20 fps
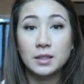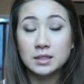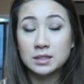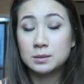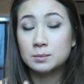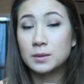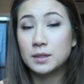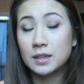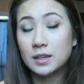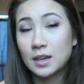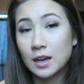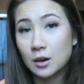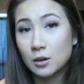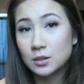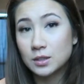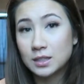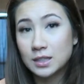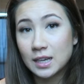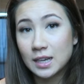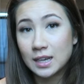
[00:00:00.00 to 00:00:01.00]
spit it
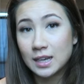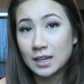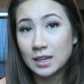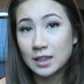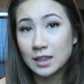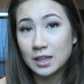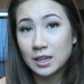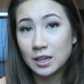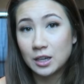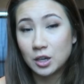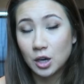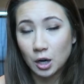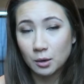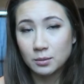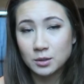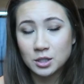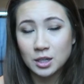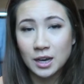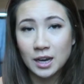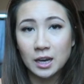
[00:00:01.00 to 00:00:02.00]
out in the
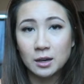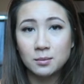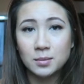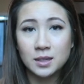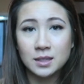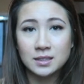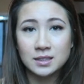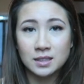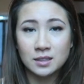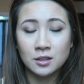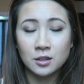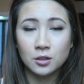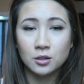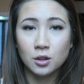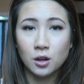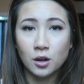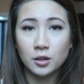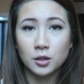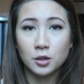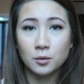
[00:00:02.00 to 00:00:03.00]
garbage can because it can
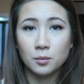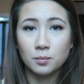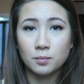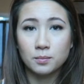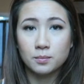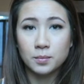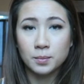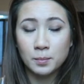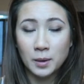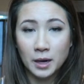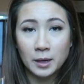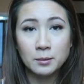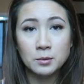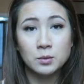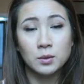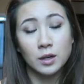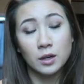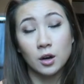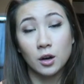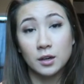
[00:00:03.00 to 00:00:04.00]
clog your pipes
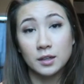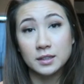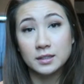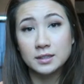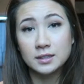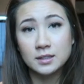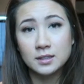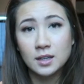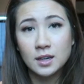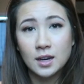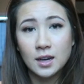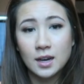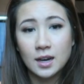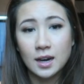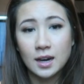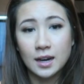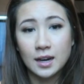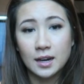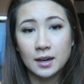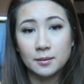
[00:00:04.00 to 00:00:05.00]
when it hardens.
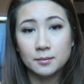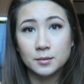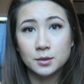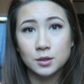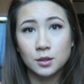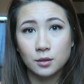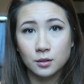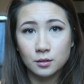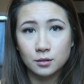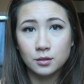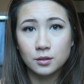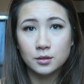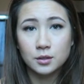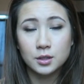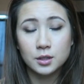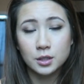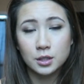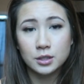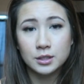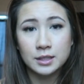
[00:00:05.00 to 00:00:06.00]
So
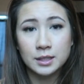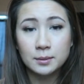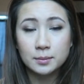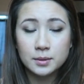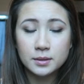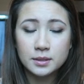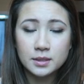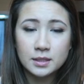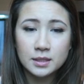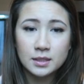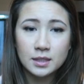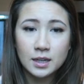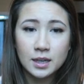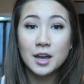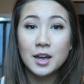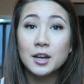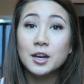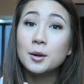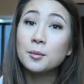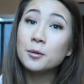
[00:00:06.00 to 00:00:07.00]
good tip.
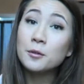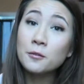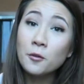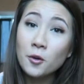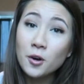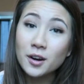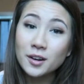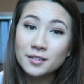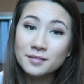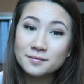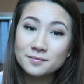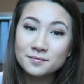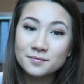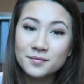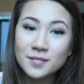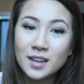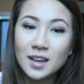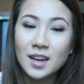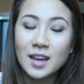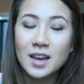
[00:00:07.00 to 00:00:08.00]
Number 4,
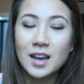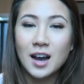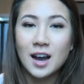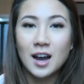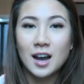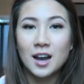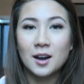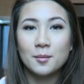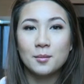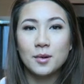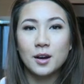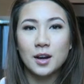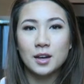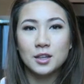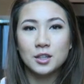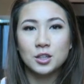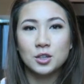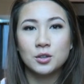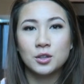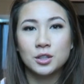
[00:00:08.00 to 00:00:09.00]

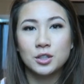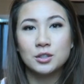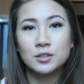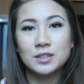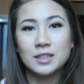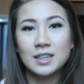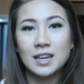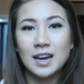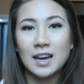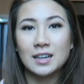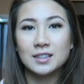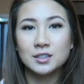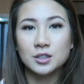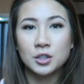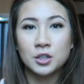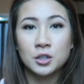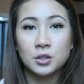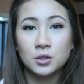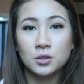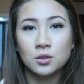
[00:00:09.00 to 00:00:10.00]
you can use it as a
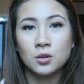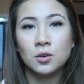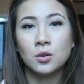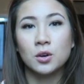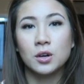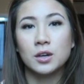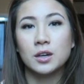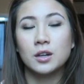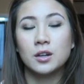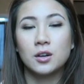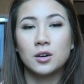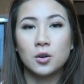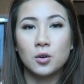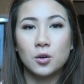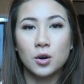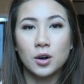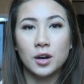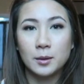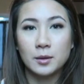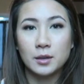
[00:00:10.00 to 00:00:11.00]
cuticle oil
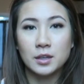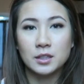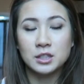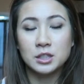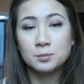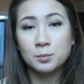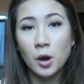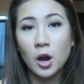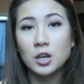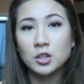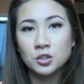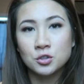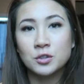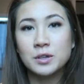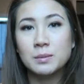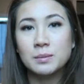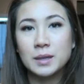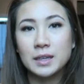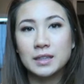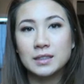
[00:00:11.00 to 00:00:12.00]
or a spot
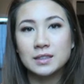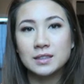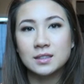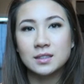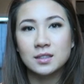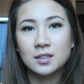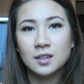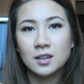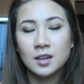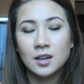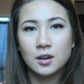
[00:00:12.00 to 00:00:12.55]
treatment